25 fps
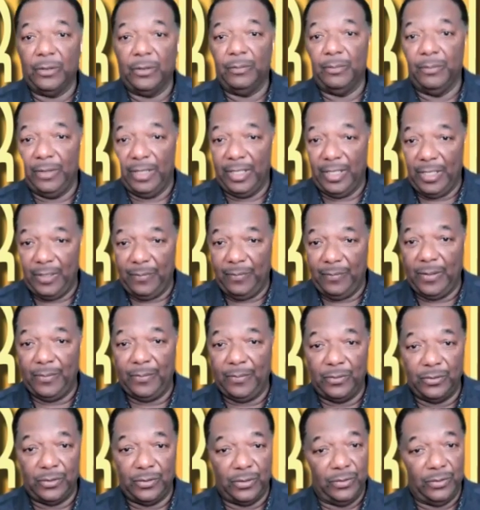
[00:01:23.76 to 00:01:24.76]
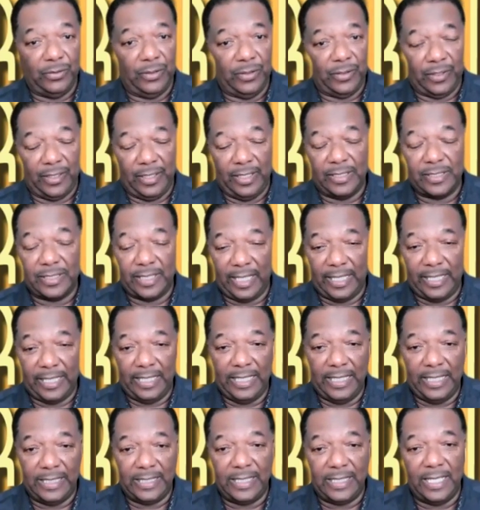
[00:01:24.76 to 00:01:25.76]
Many people do the things that
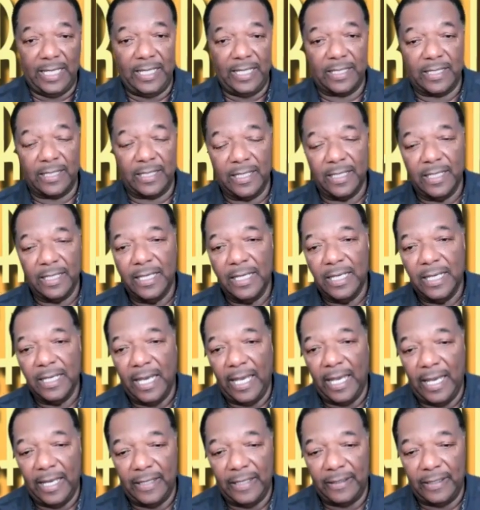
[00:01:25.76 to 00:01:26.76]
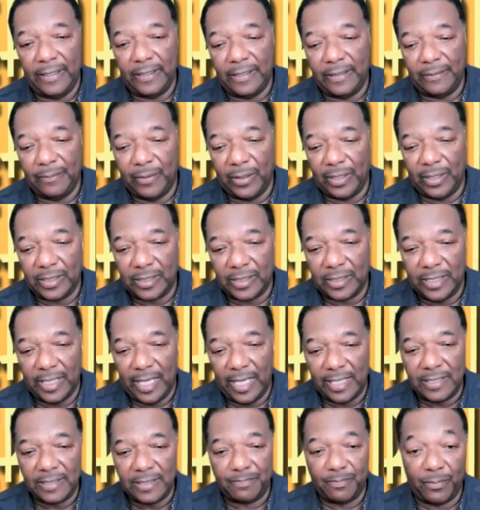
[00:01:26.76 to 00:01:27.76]
he did. But
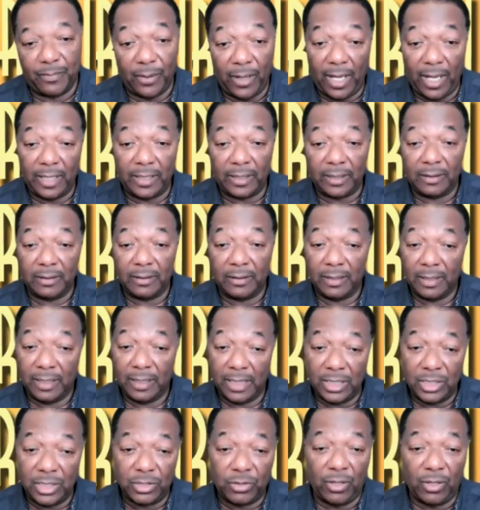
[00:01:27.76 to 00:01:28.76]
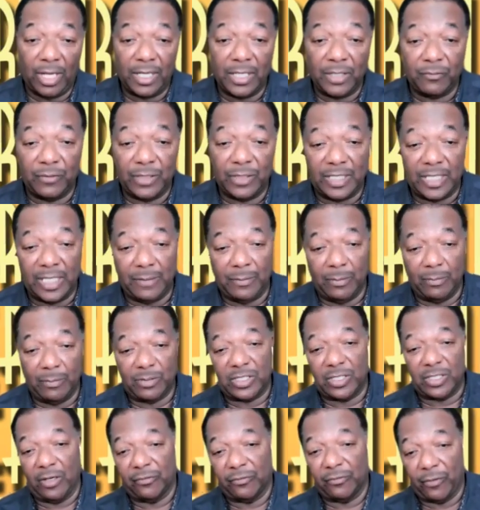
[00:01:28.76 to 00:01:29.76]
he's trying to redeem
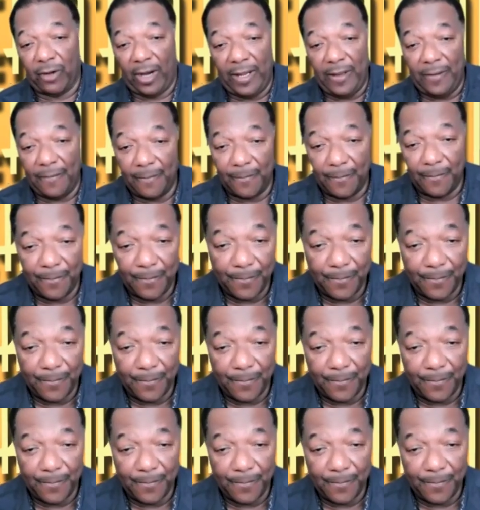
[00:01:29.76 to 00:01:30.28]
himself, right?